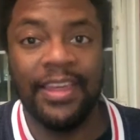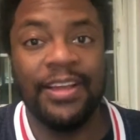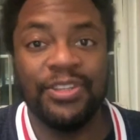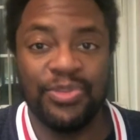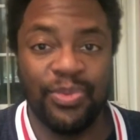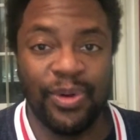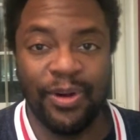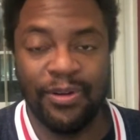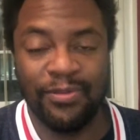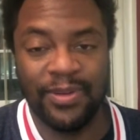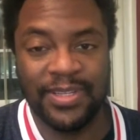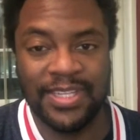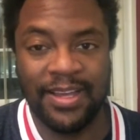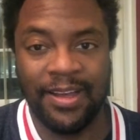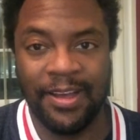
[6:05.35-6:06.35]
Things wear
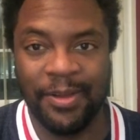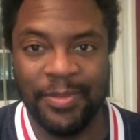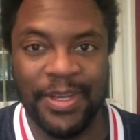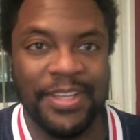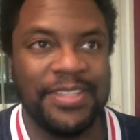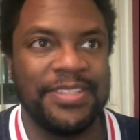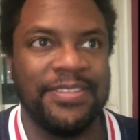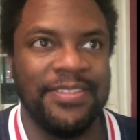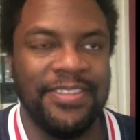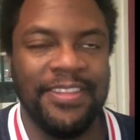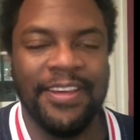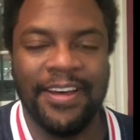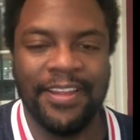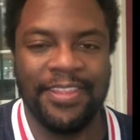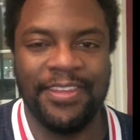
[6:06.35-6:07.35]
over time. It's
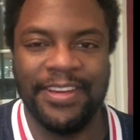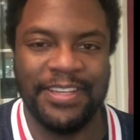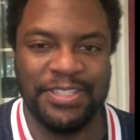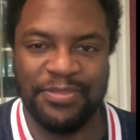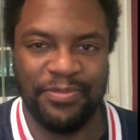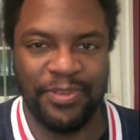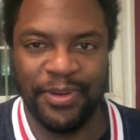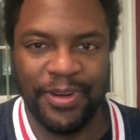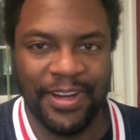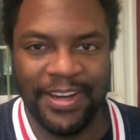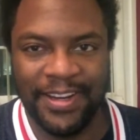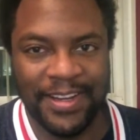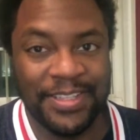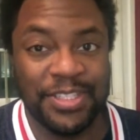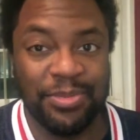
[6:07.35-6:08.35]
nothing as
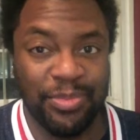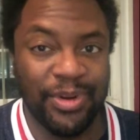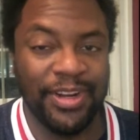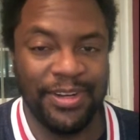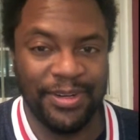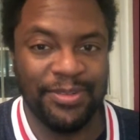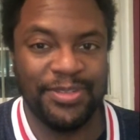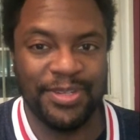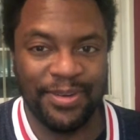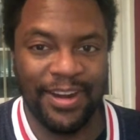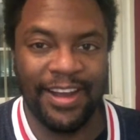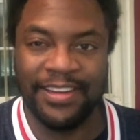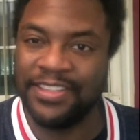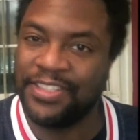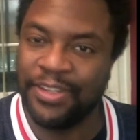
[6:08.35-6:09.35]
infuriating as a brand new scratch.